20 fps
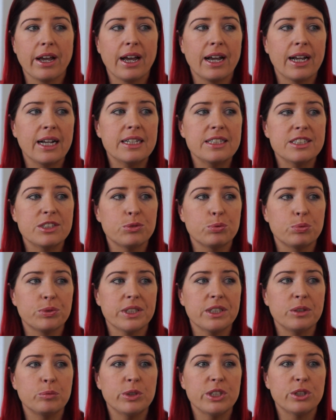and
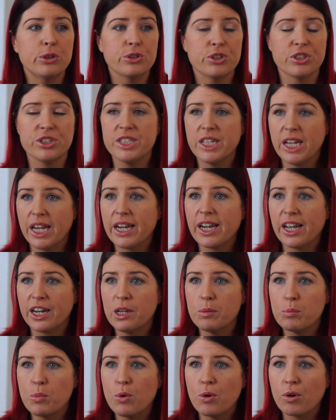when we couldn't take
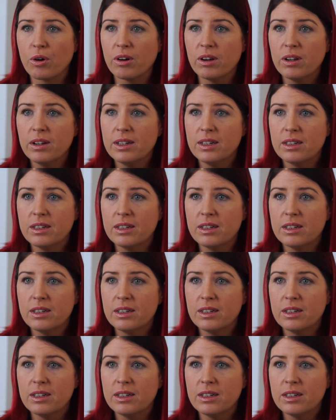any more,